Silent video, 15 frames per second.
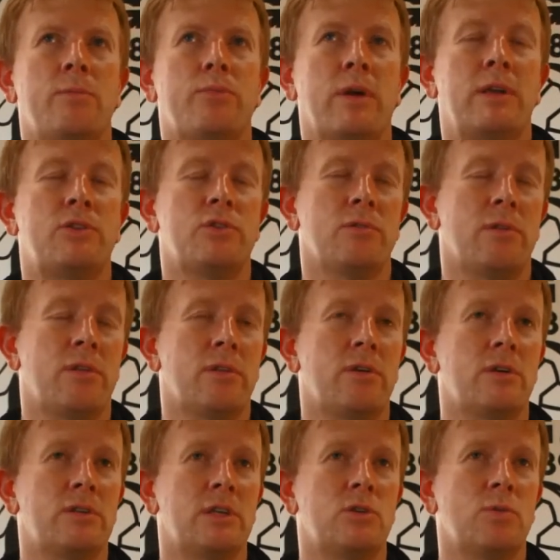Braintree on the
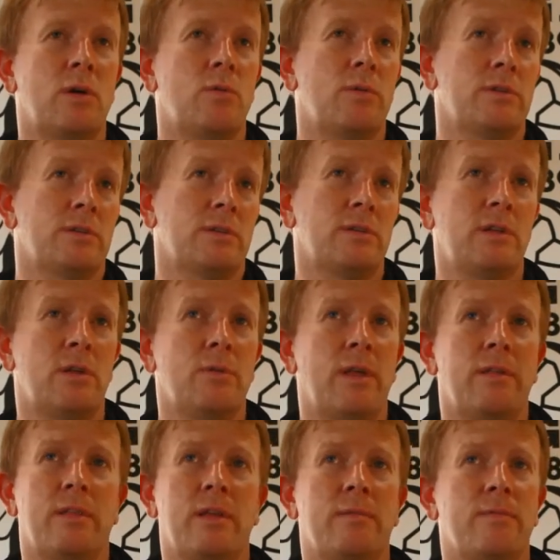Thursday as well, which
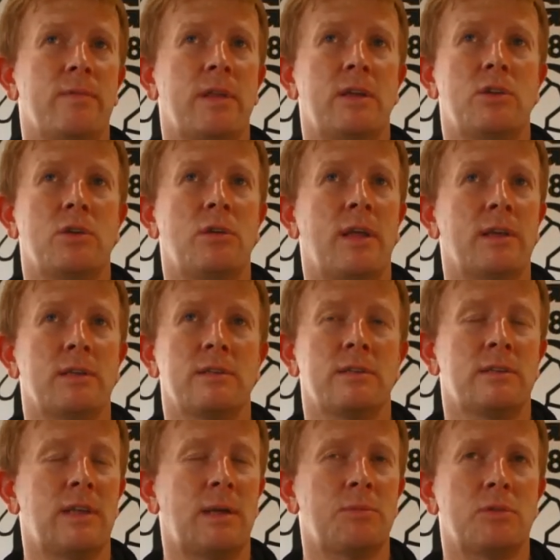they're doing it
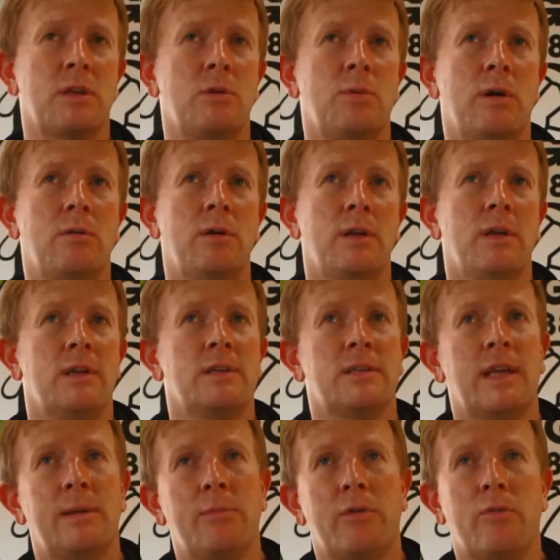exceptionally well.
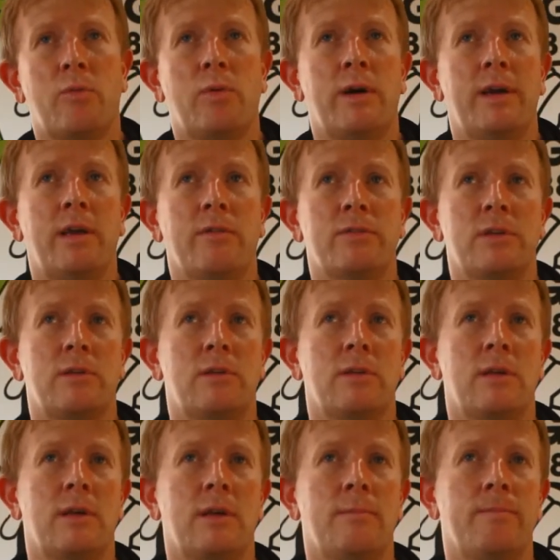Tamworth away, obviously,
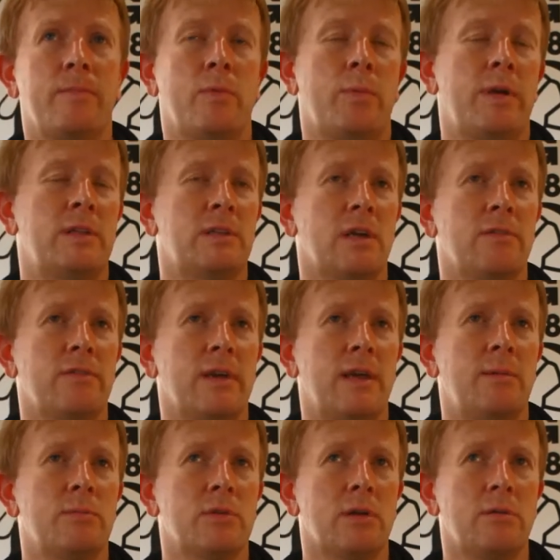will be a tough
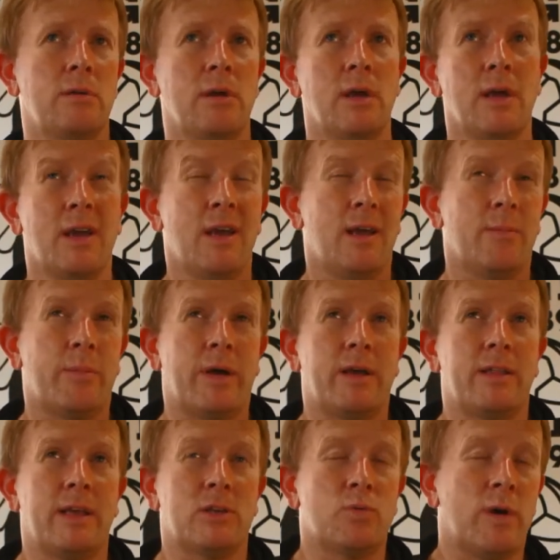game. So,
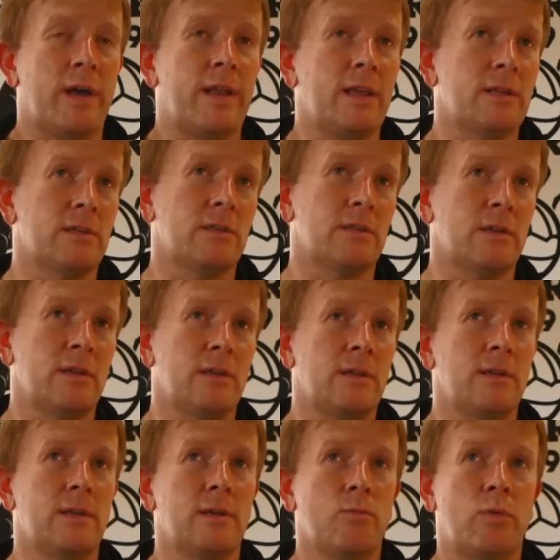but that's the way it is,
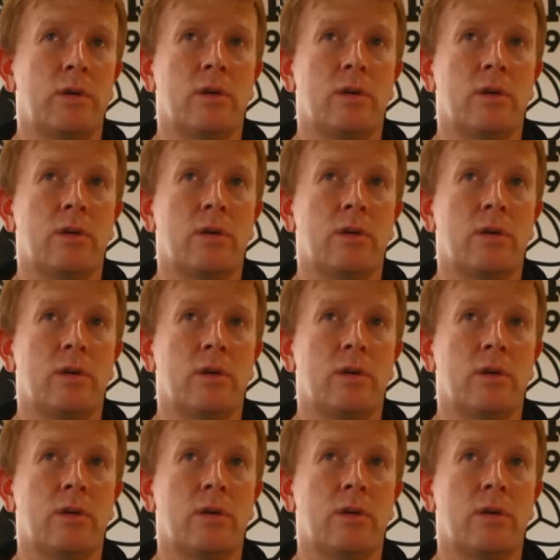and we've